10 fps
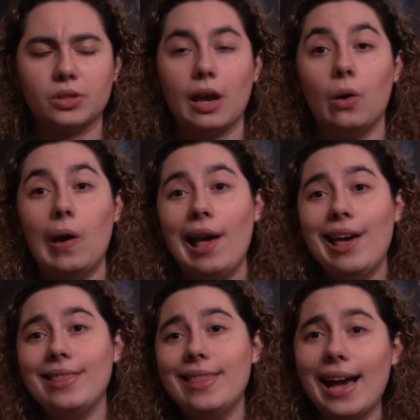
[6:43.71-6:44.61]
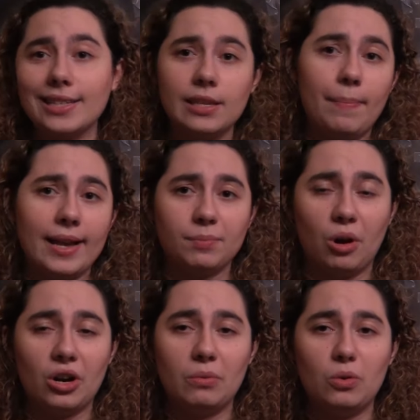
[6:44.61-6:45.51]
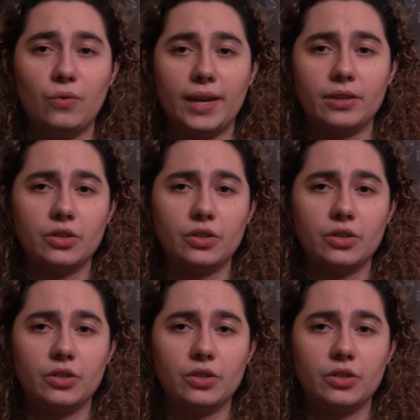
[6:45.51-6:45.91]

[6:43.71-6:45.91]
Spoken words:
So that's the best part of the movie.